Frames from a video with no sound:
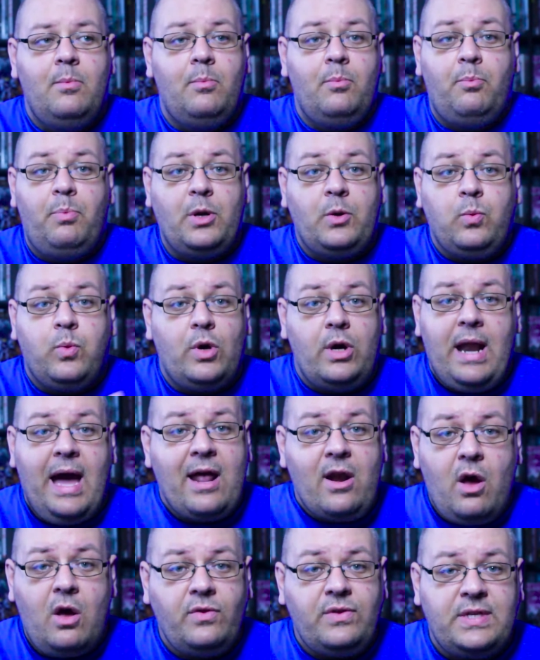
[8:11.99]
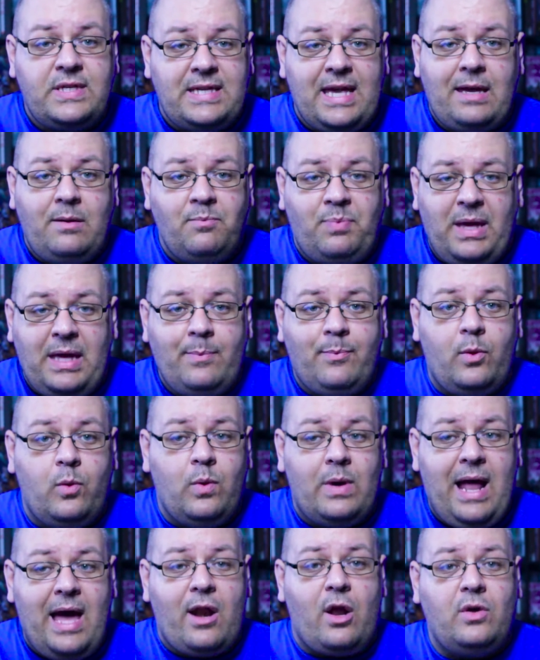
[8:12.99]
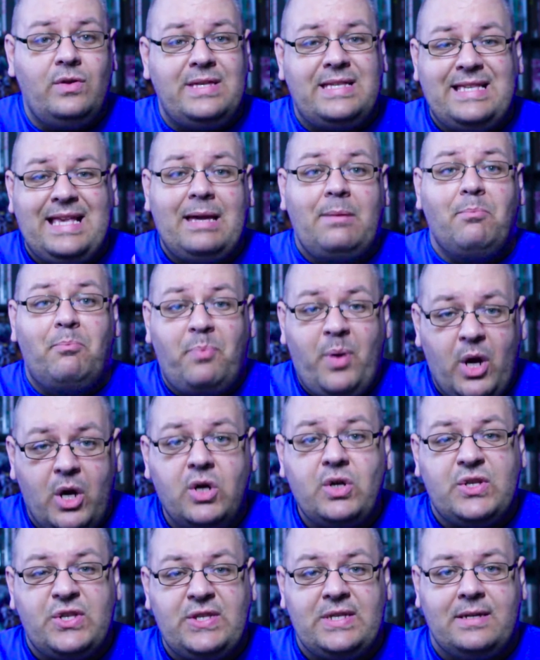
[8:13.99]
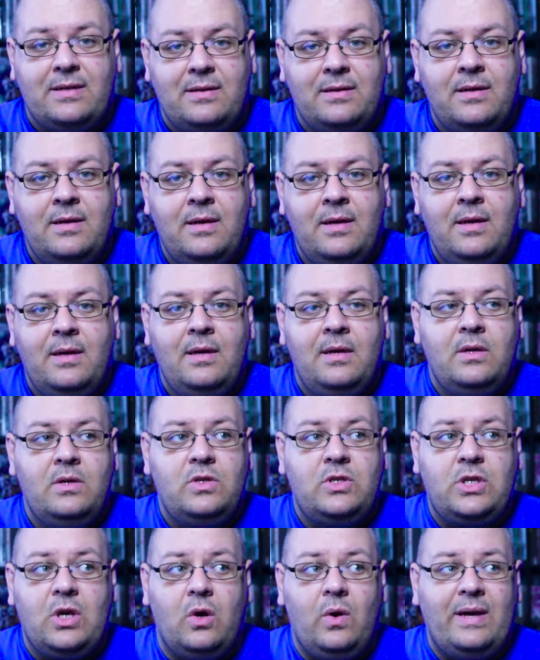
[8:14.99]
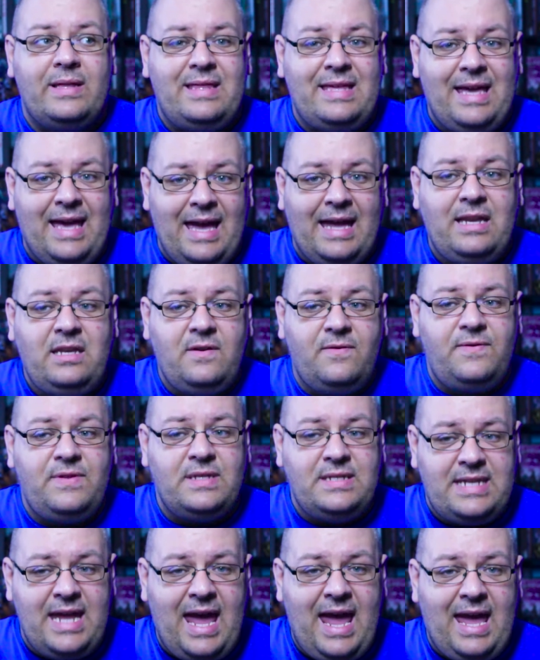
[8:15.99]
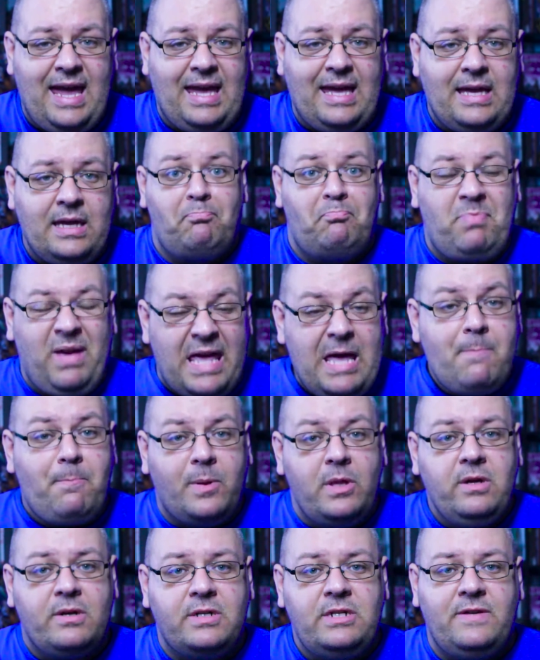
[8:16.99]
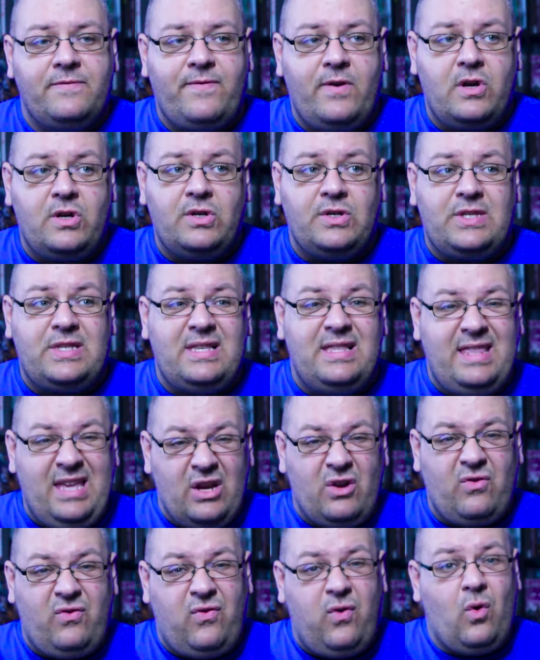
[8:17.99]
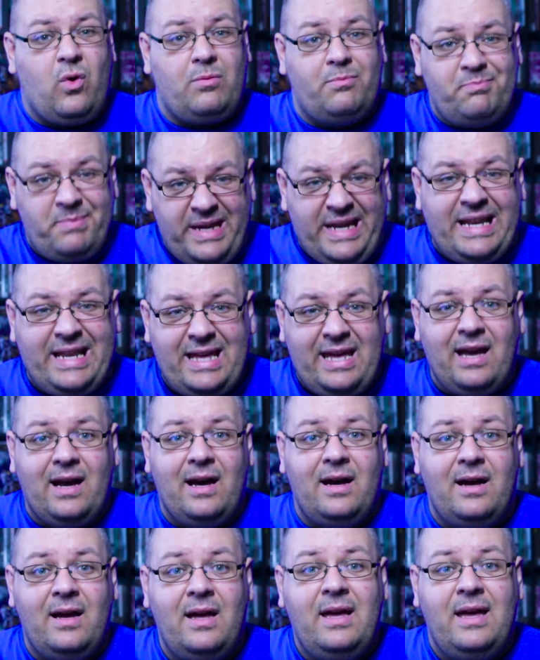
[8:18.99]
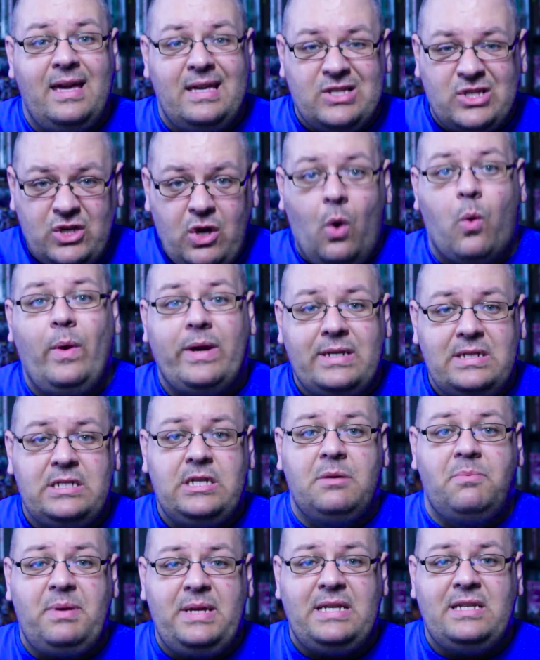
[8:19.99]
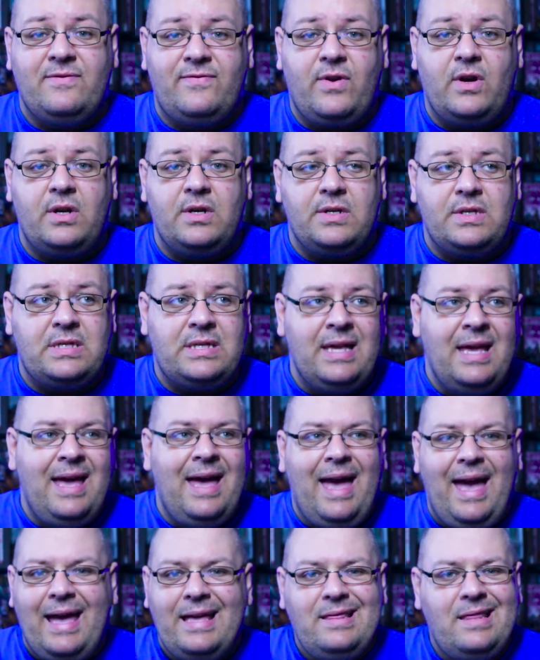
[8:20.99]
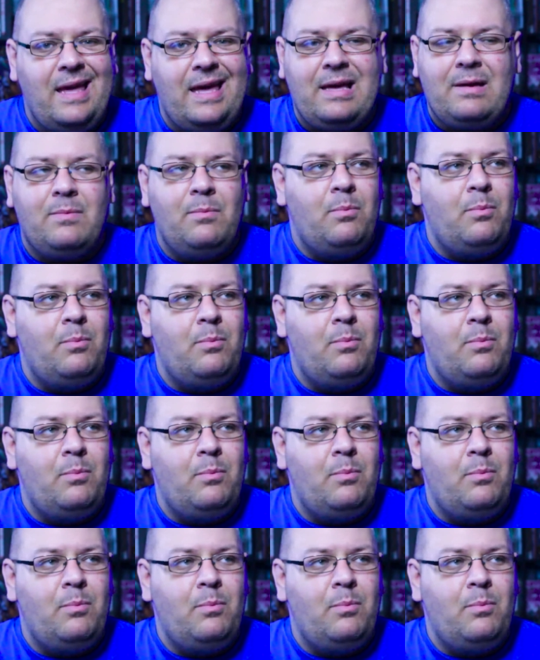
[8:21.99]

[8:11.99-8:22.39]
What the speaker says: but we're not all the same people. We're not all the same person. So at the end of the day, people are diverse, therefore media is going to be diverse. And like